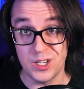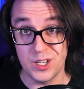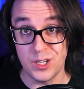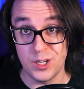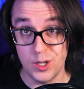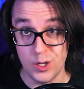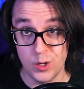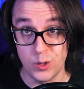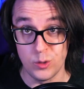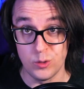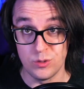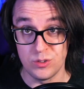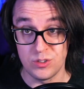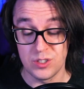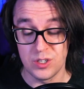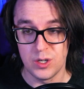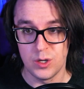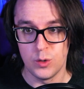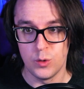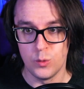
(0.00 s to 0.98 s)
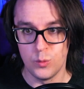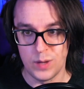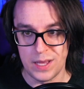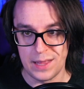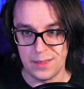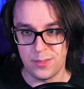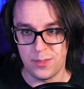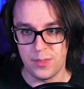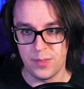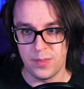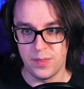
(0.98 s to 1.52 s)
news with
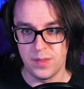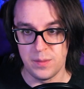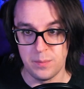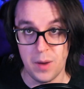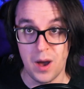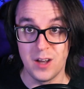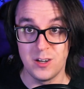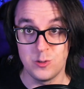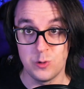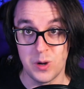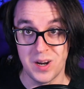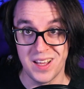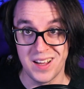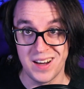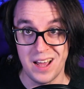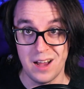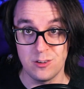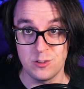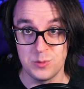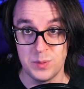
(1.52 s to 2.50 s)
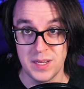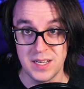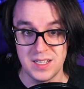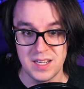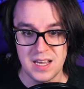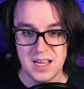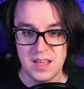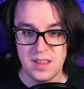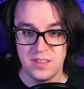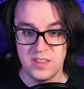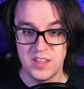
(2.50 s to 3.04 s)
the Mod 20 announcement.
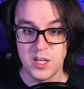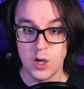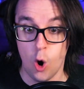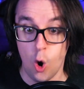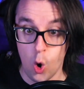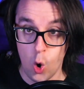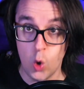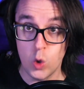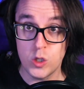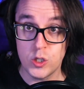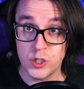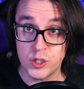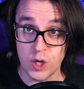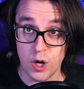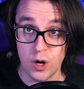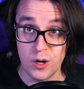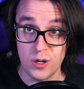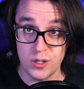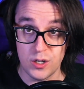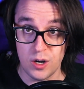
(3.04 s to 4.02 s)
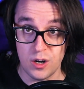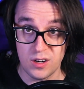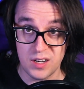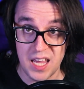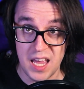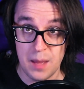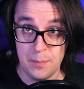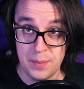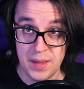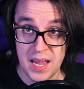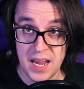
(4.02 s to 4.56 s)
The old Sharandar
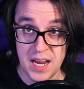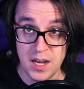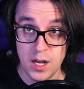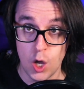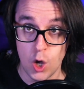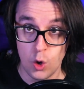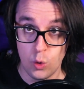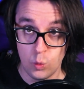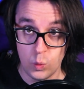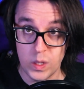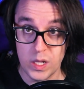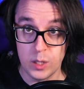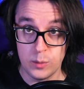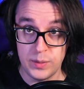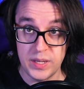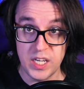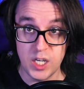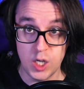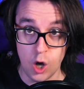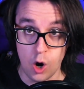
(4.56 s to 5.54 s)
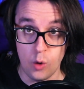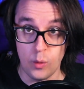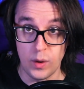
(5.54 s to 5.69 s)
campaign will be going